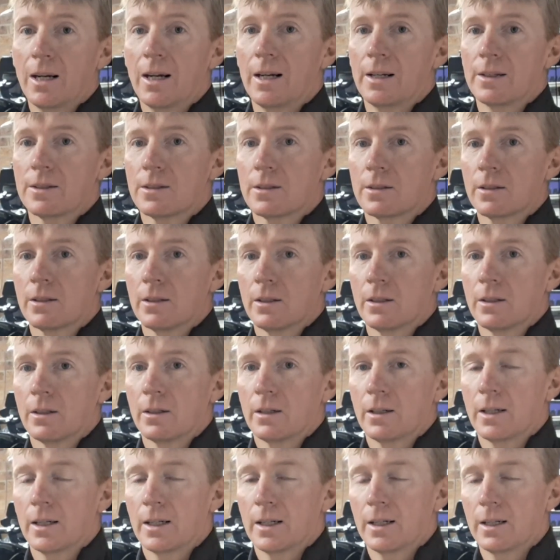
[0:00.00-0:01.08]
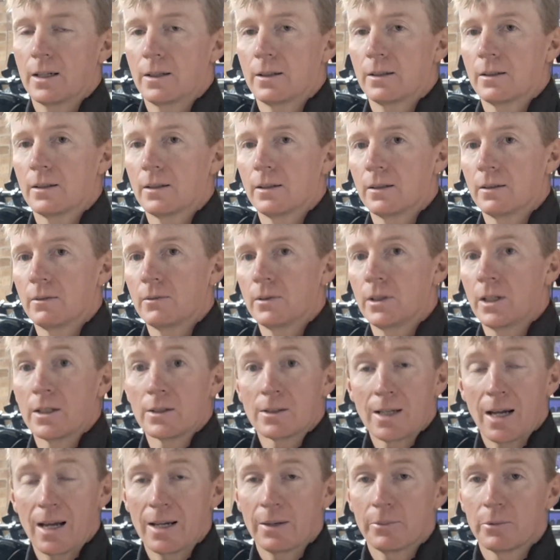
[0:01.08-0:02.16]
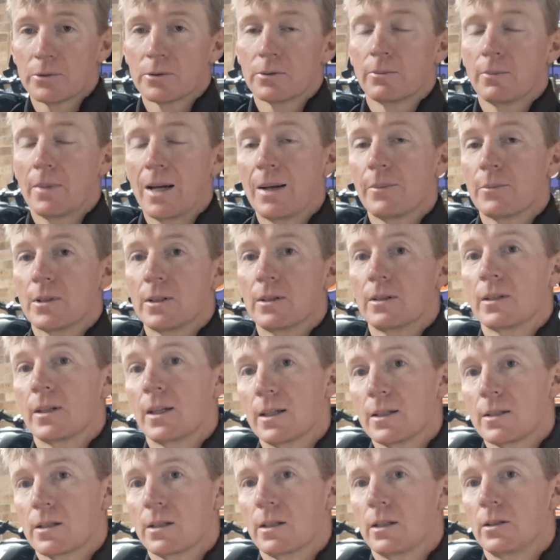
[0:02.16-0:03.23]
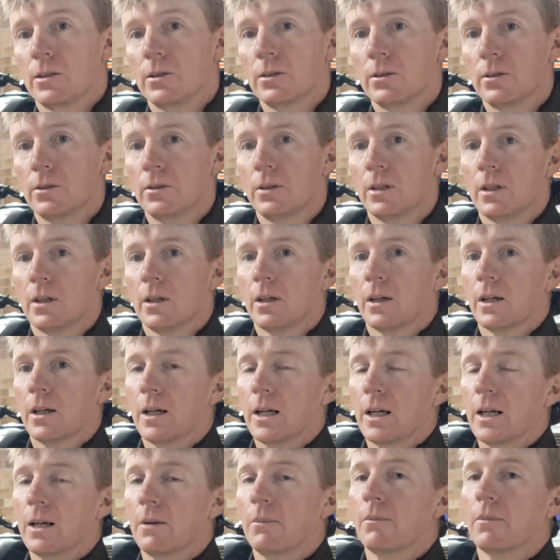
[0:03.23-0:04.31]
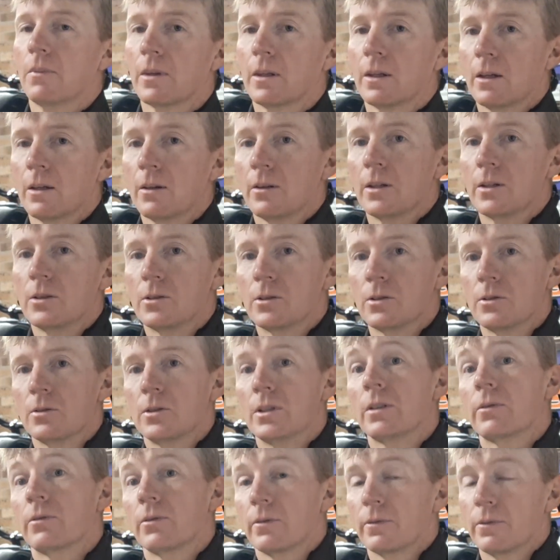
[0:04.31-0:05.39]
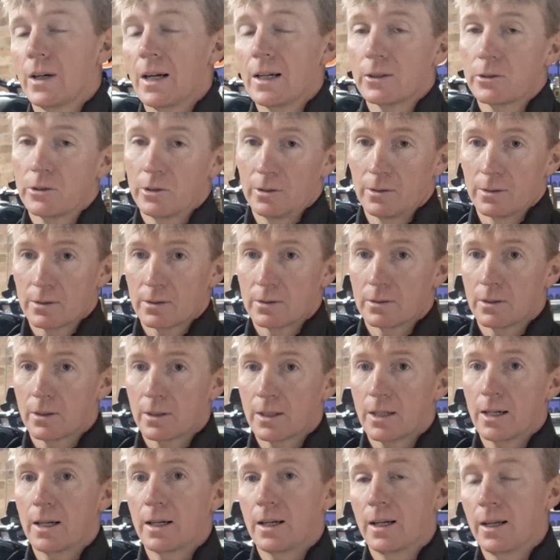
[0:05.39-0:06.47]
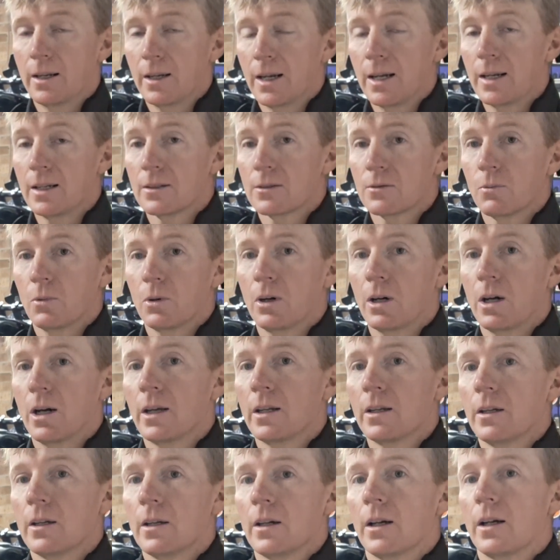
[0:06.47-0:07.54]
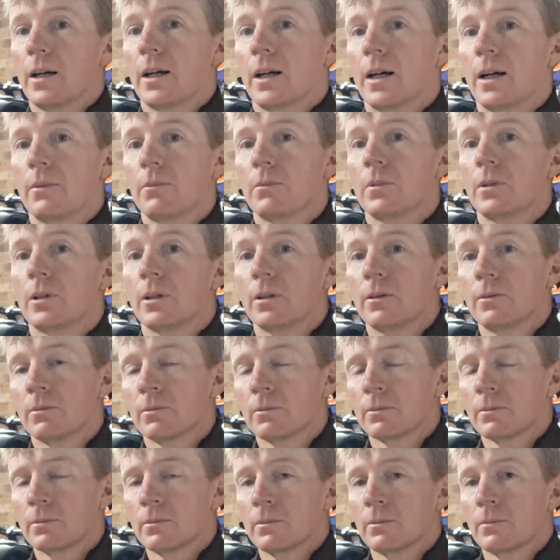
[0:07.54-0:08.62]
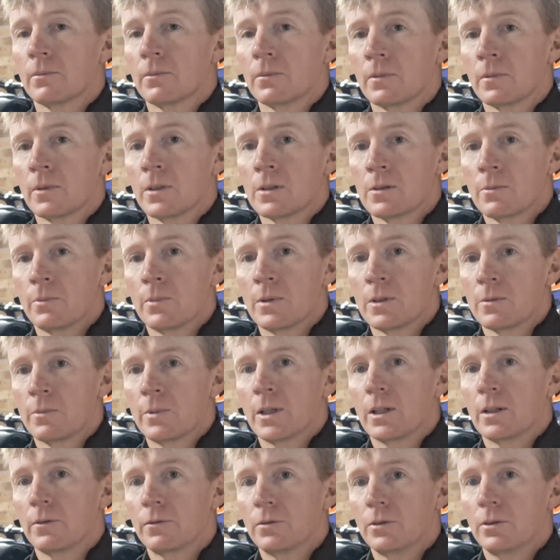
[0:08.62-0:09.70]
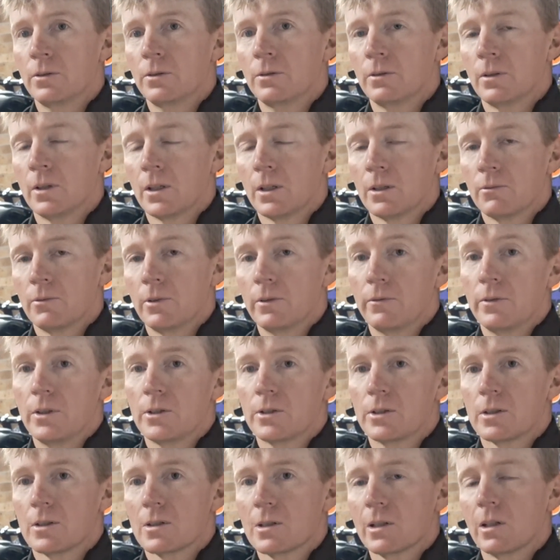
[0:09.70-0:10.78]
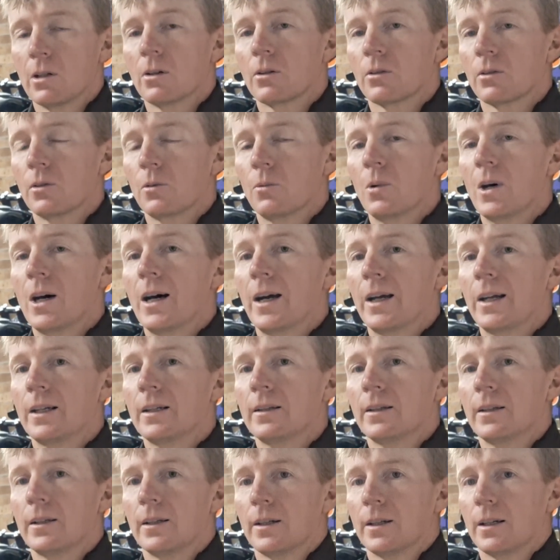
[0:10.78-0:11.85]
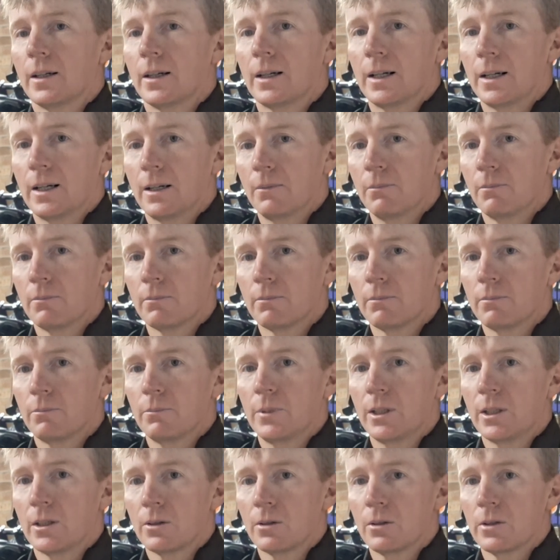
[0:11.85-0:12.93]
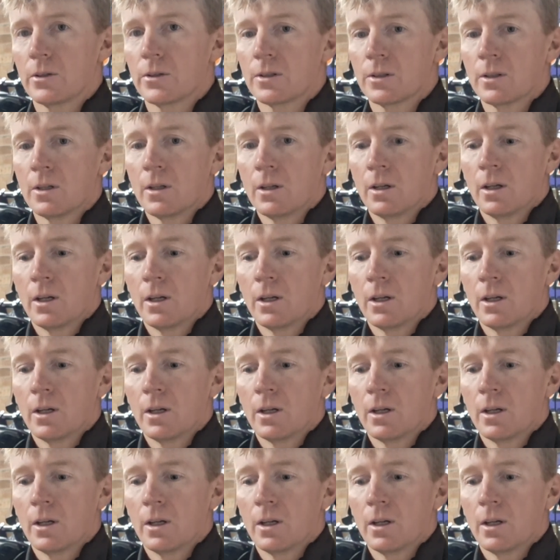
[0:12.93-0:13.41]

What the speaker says: parts, you know, tables or maps in the ECU that do different functions, okay? And hence why, you know, there's been a few revisions along the way, because